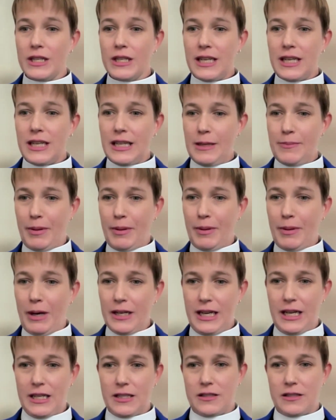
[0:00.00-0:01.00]
a daily
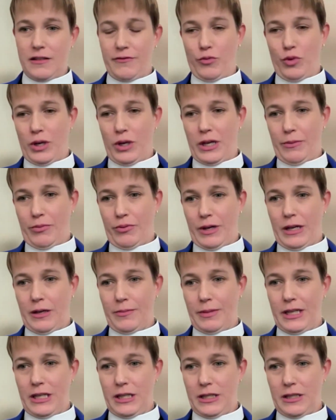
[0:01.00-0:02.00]
podcast of morning prayer
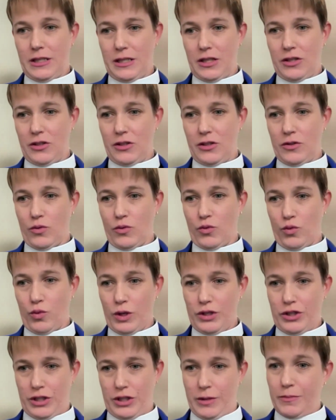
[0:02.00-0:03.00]
be considered
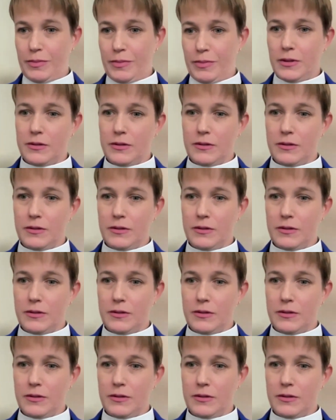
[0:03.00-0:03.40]
worship?